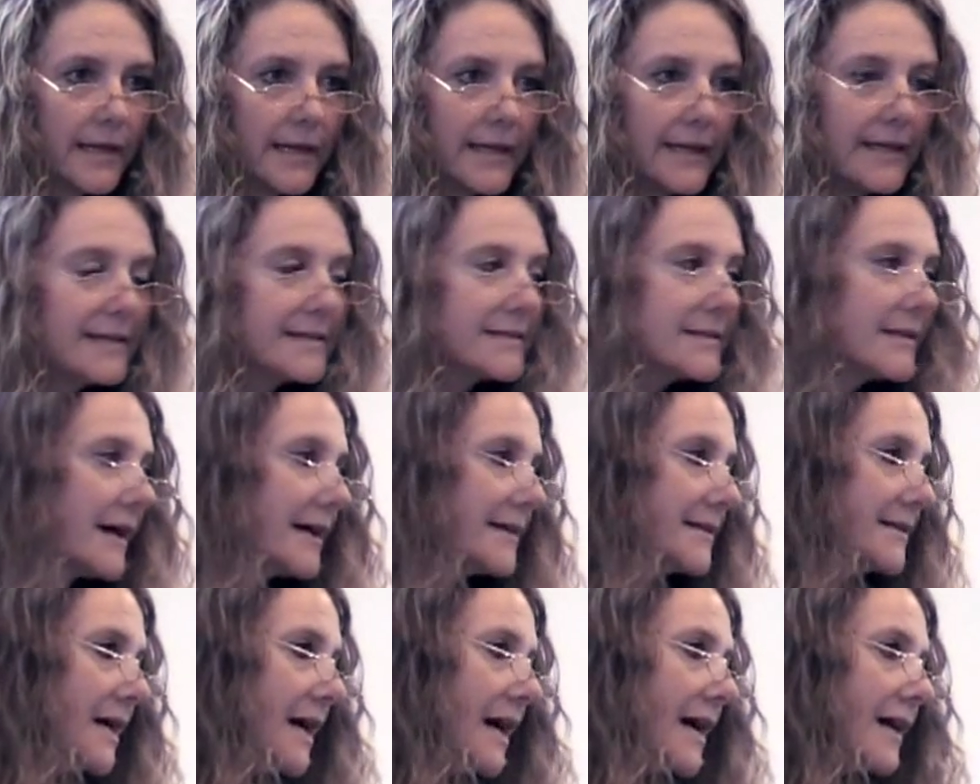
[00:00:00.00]
he's
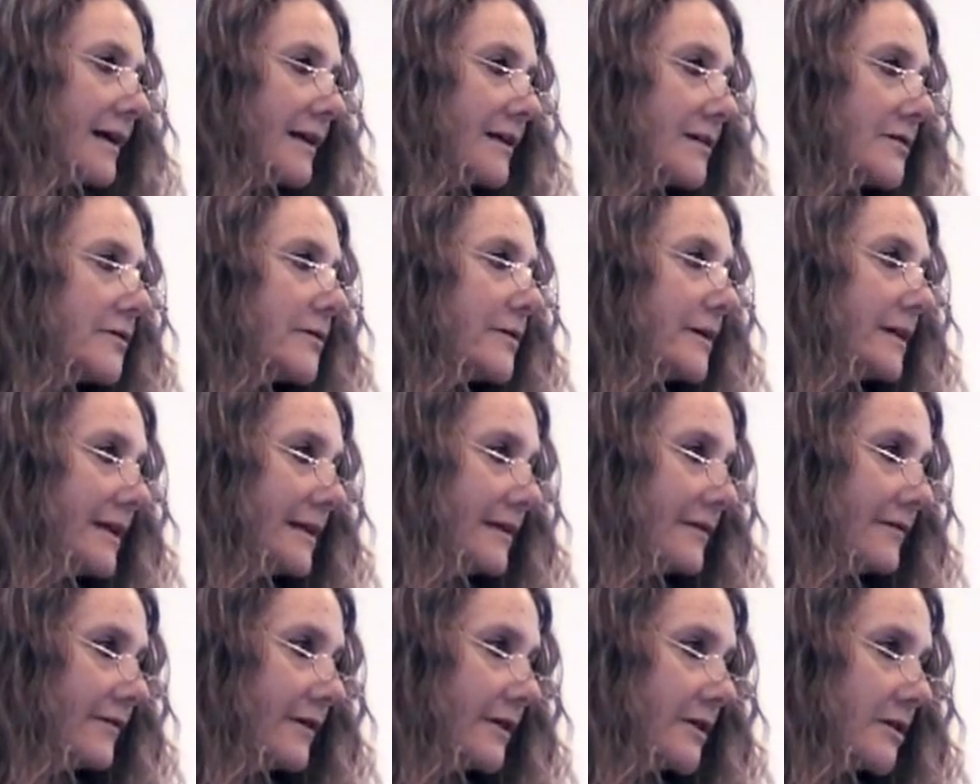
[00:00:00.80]
not talking to an
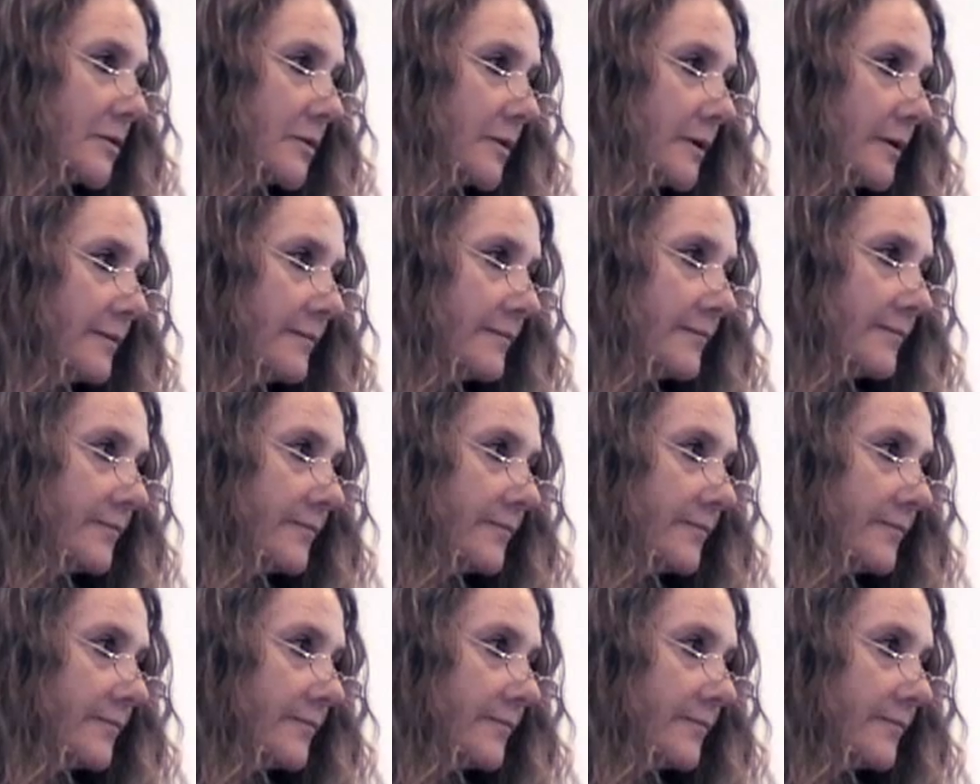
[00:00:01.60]
individual.